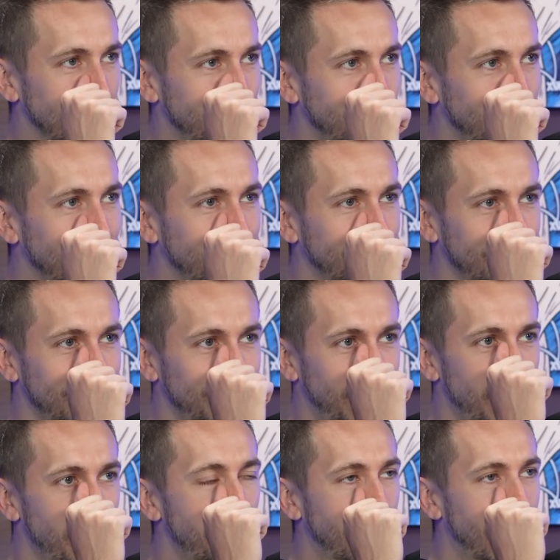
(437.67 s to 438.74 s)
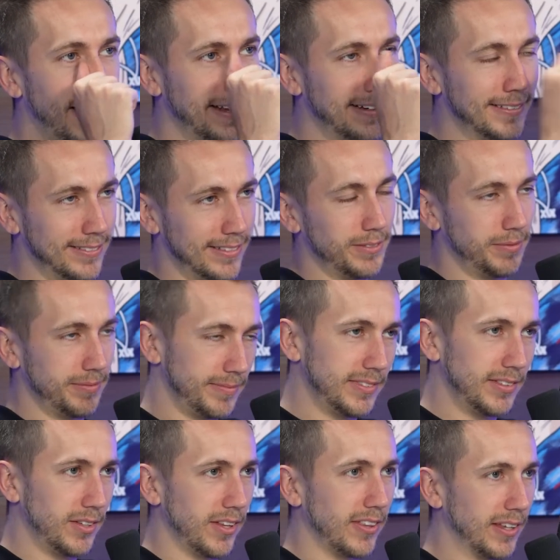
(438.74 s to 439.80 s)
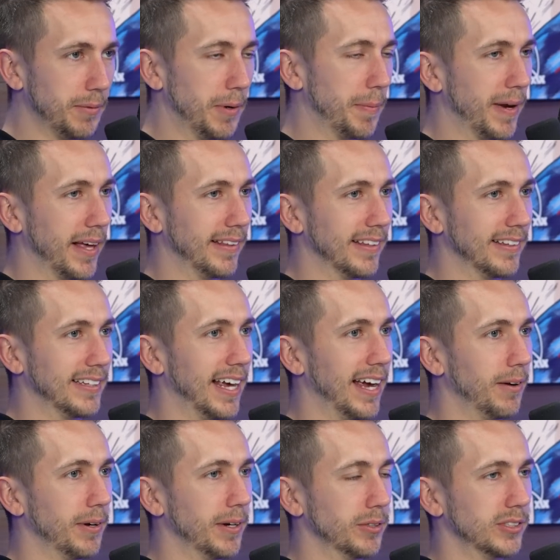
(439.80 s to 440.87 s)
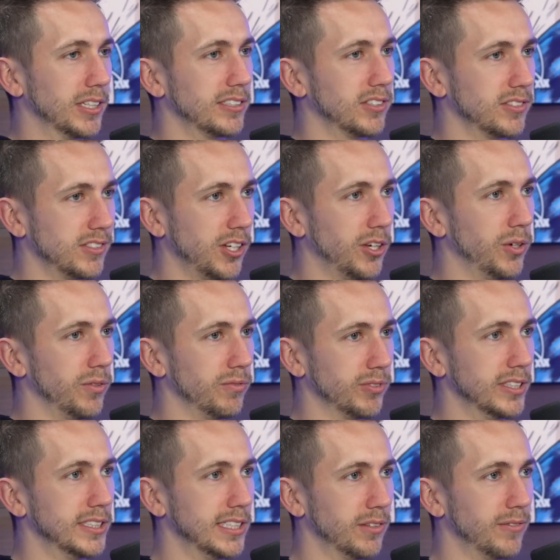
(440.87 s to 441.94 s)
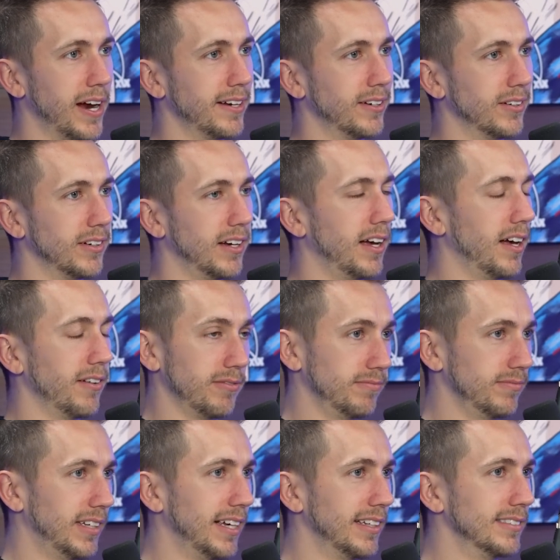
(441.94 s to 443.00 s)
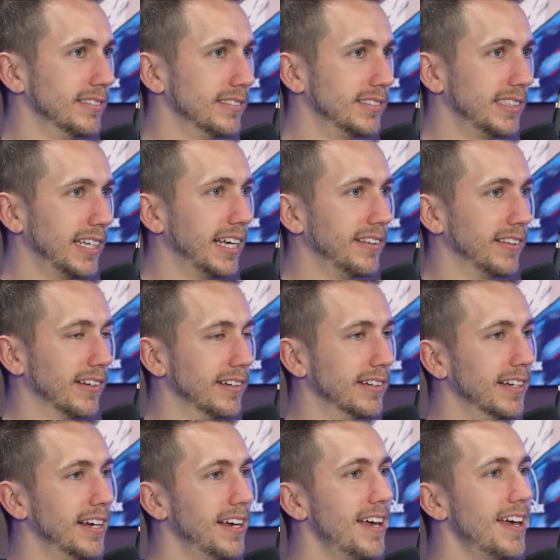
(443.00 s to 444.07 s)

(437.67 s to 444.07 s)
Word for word: f- we were playing the thing we were playing the other day when it was us two, Freezy and Randolph uh, and Ethan. Ethan.